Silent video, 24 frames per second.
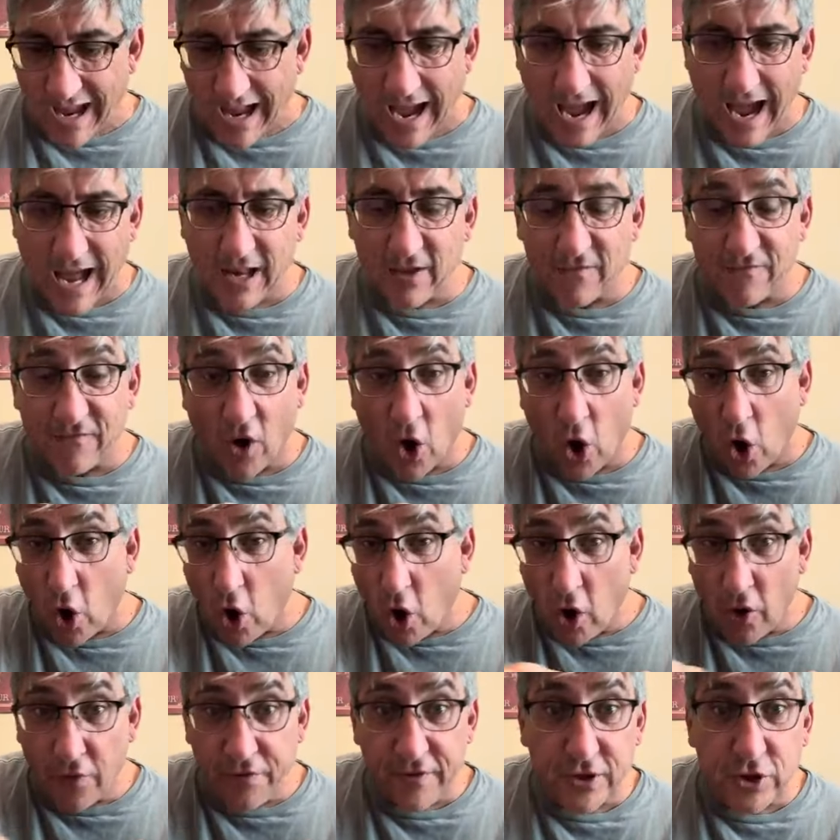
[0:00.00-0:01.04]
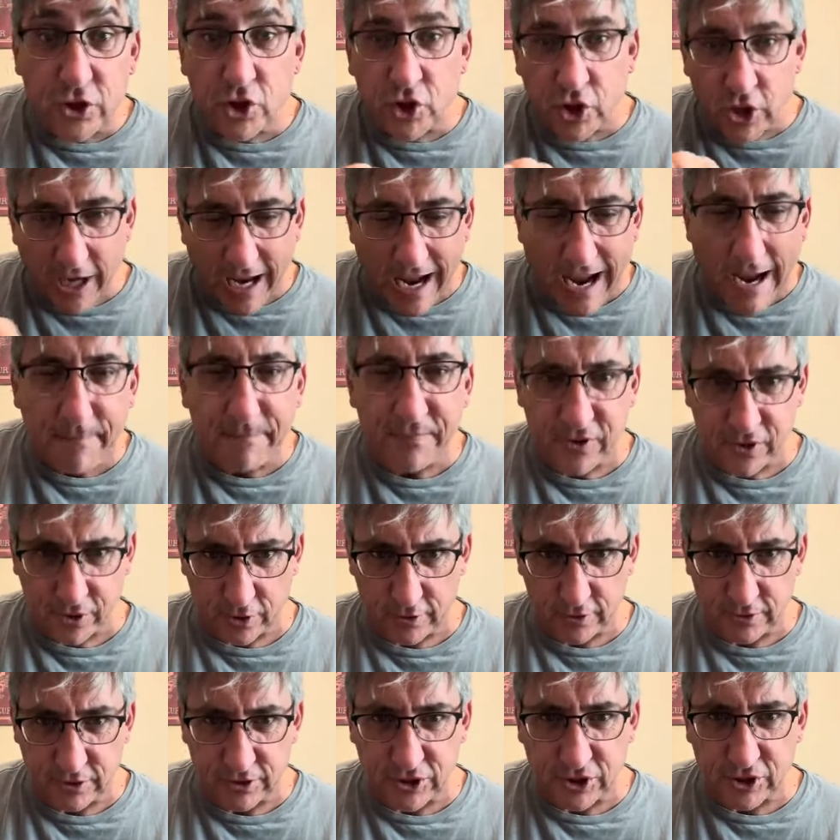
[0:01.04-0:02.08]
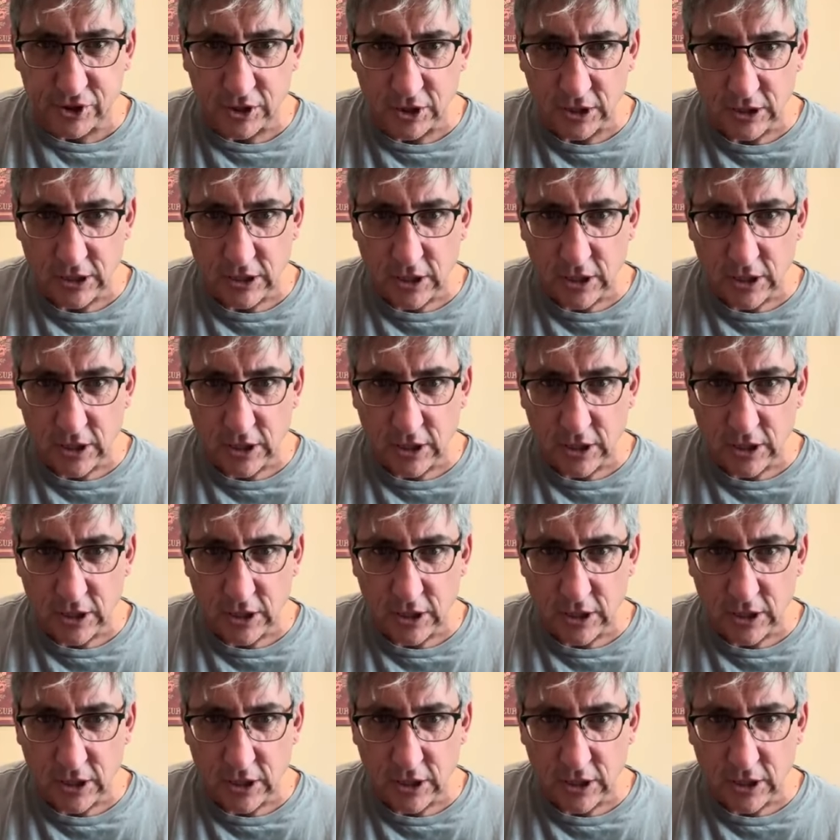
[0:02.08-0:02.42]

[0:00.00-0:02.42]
Out of all the chapters